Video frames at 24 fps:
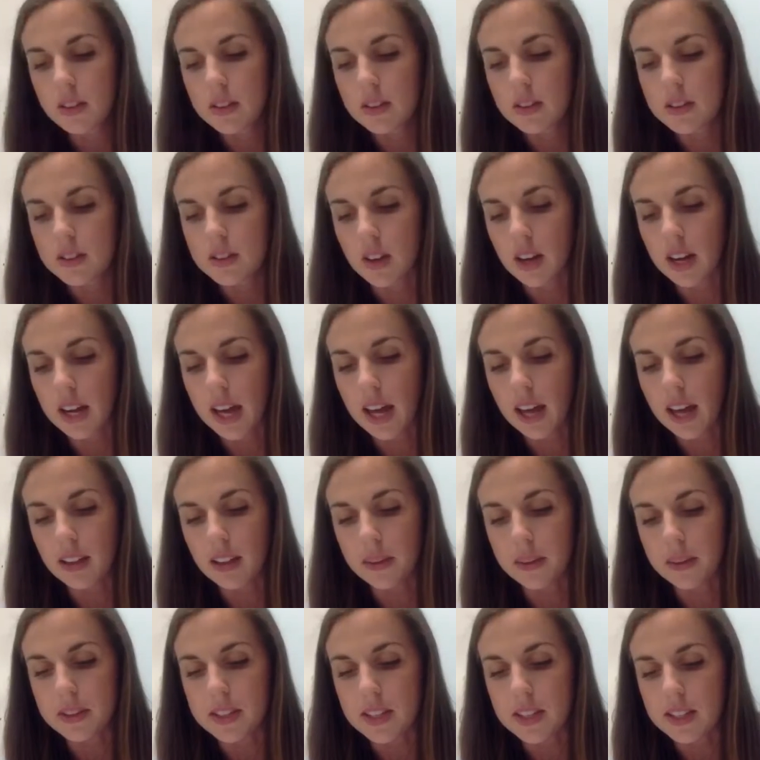Sorry, Haley
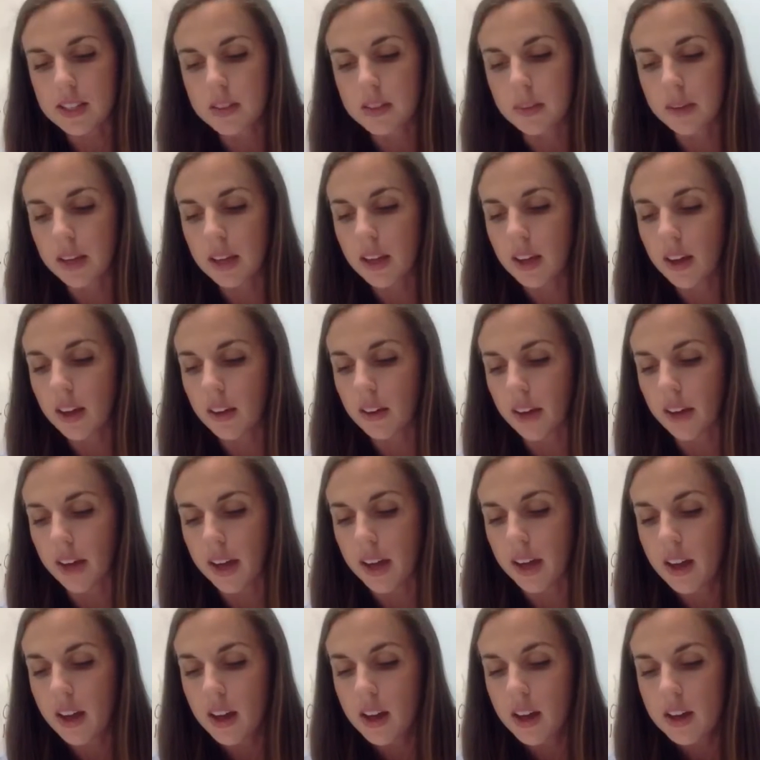was texting me. Okay,
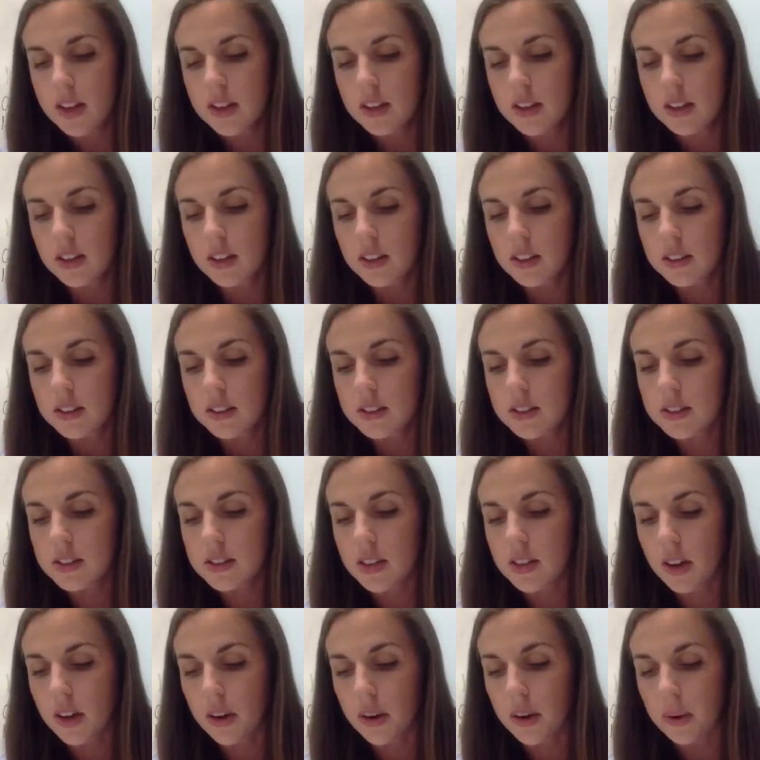
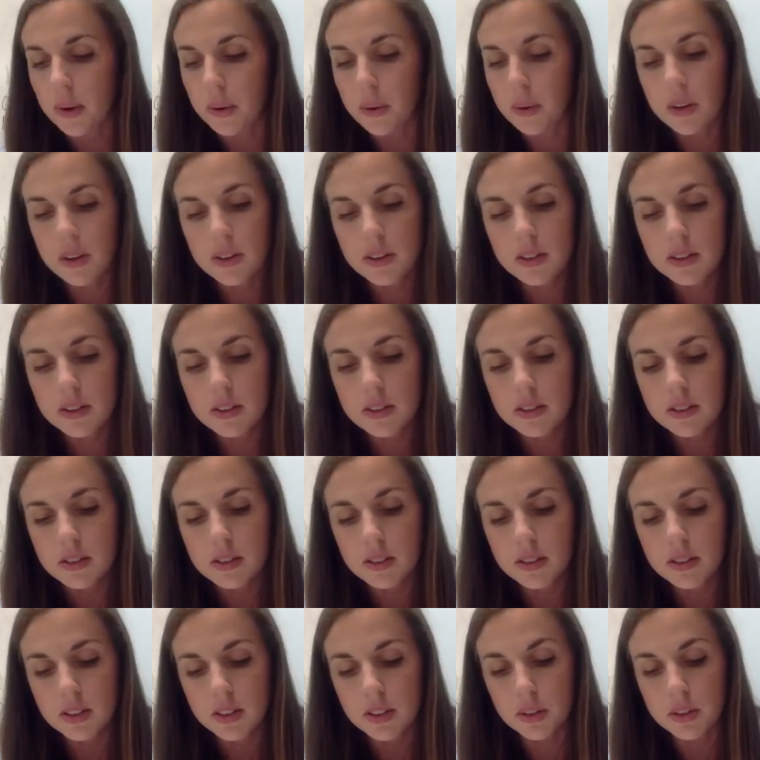so
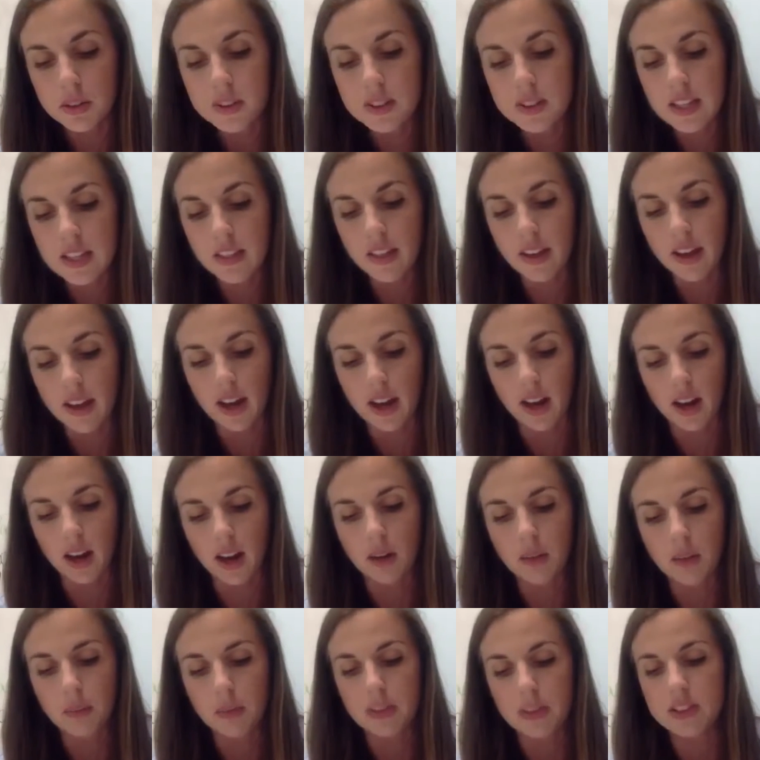you'll see
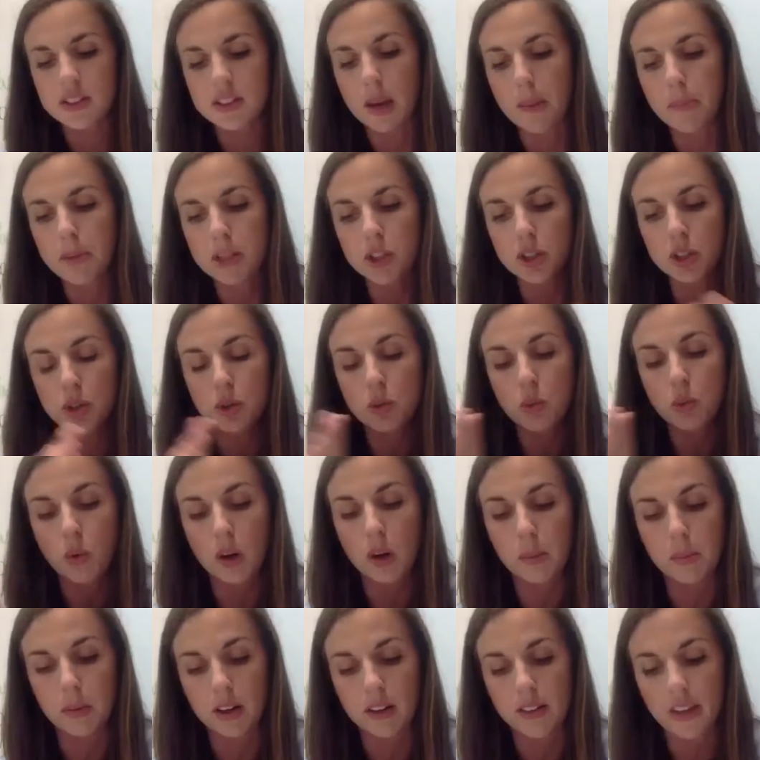there, when the temperature is
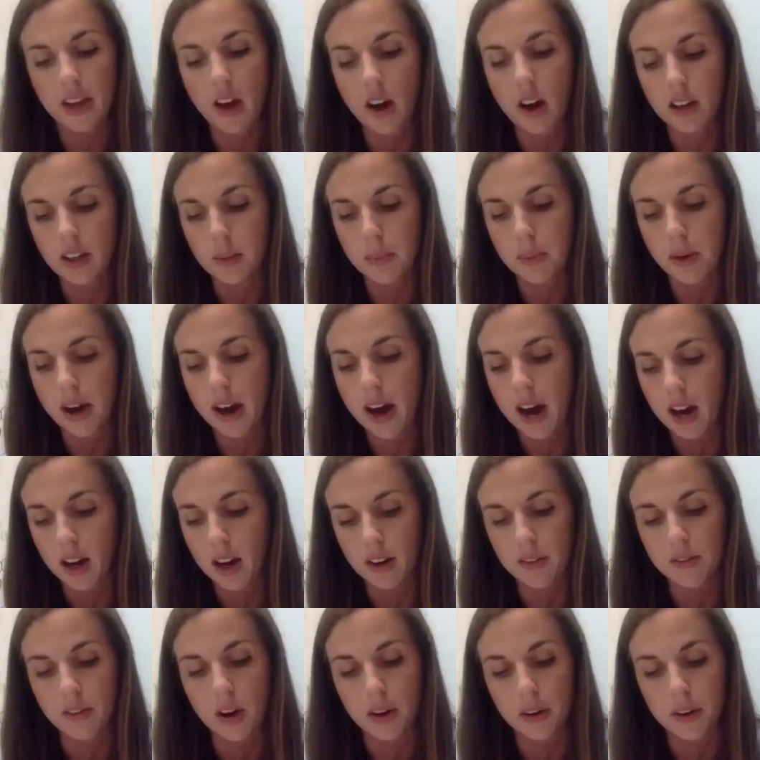warmer, they occupy
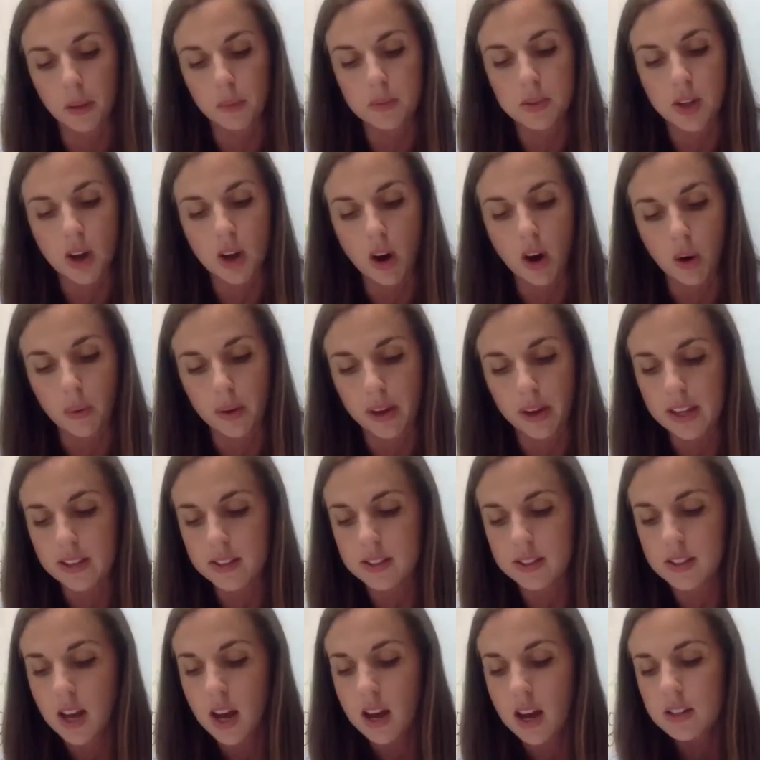higher volumes
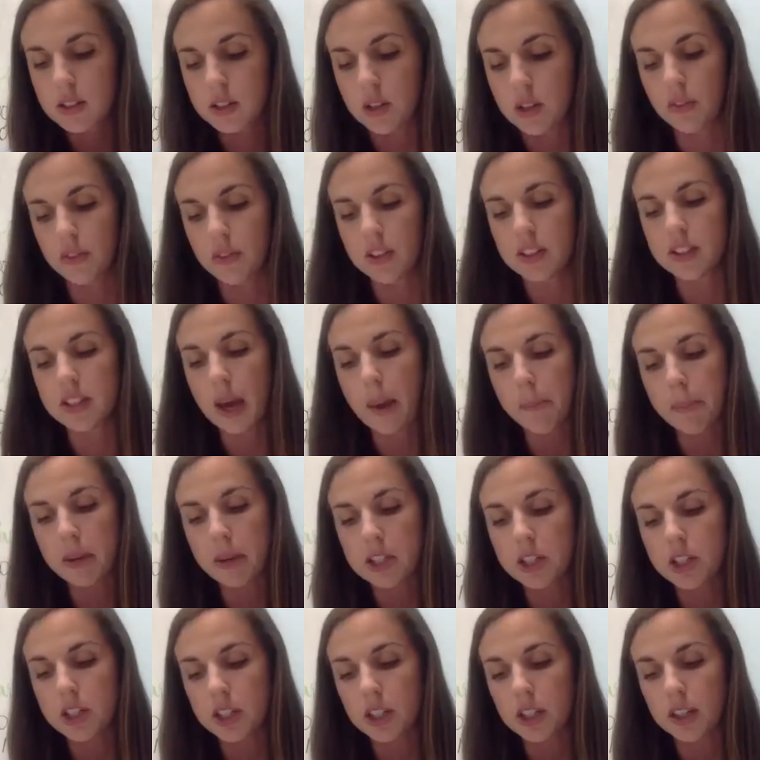always. So if the
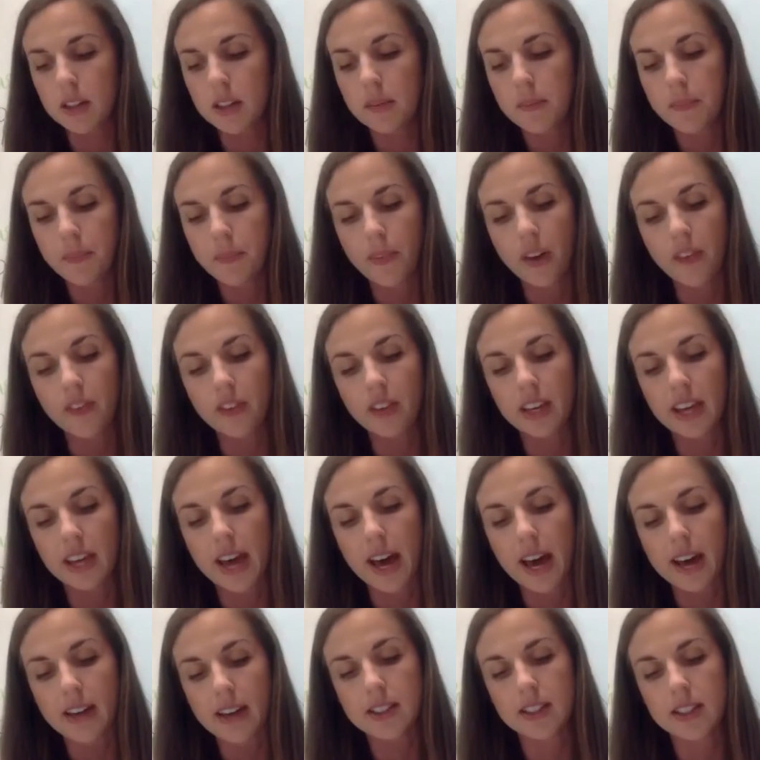temperature of a
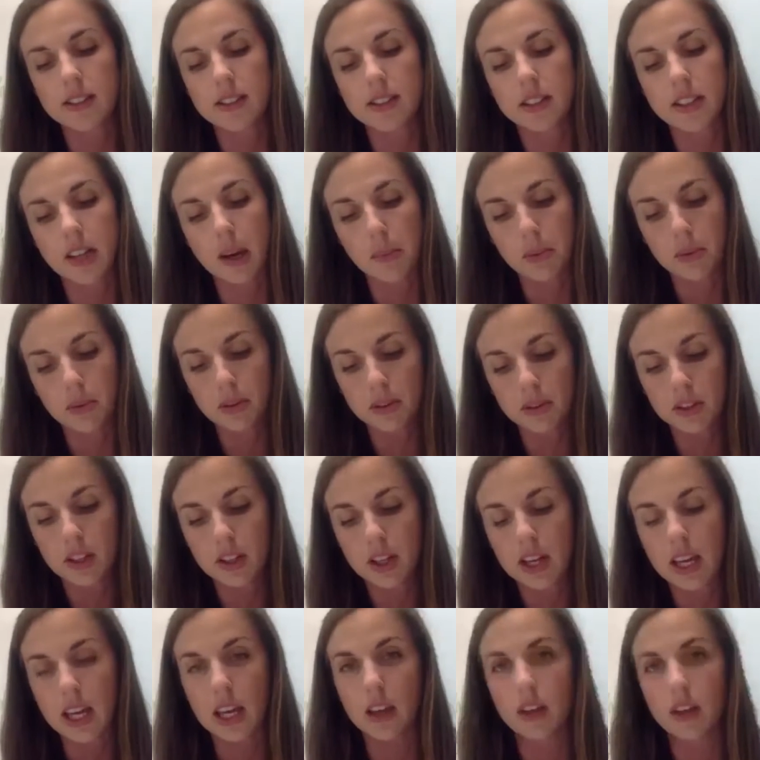gas is doubled,
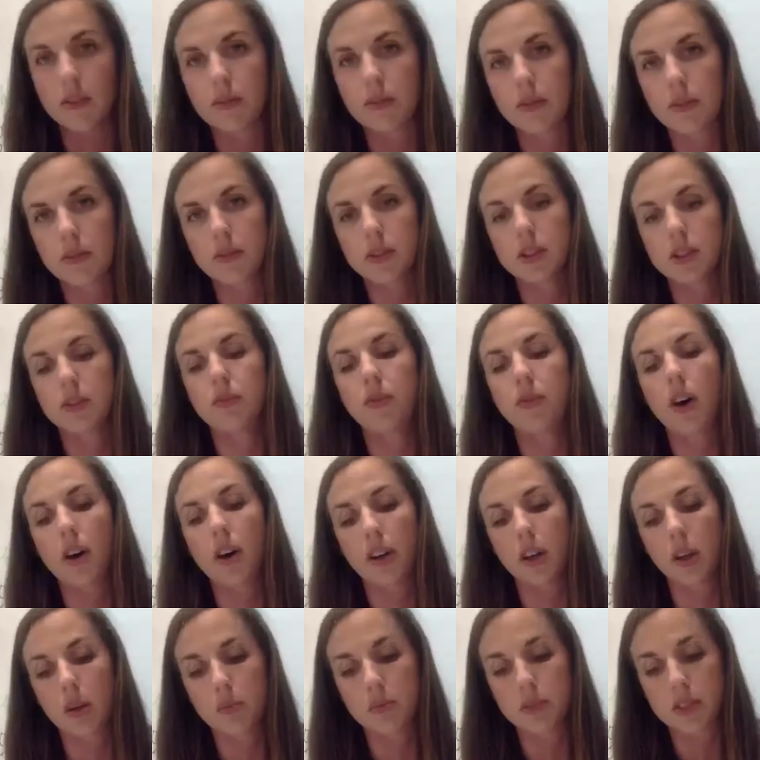its
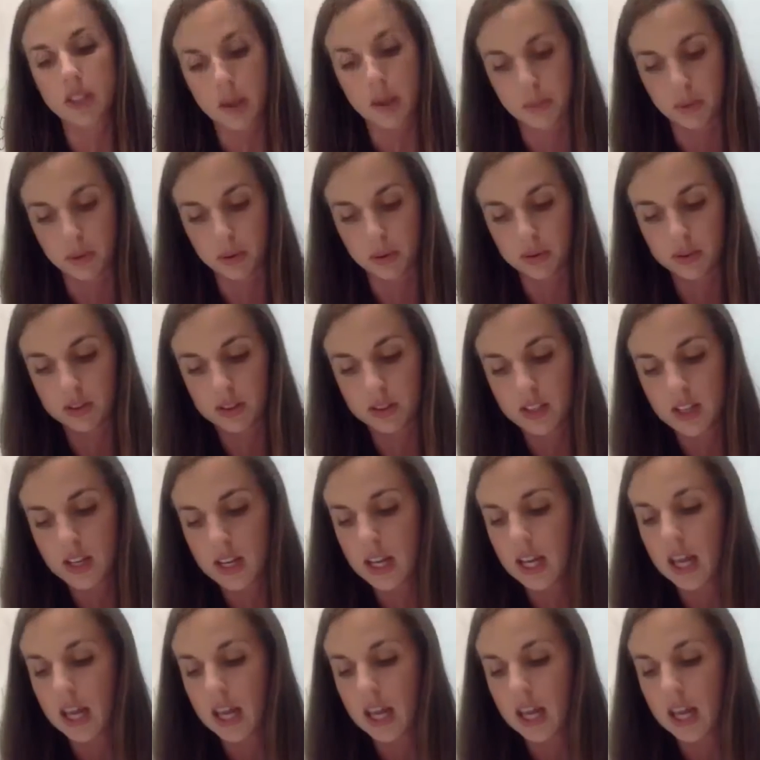volume doubles.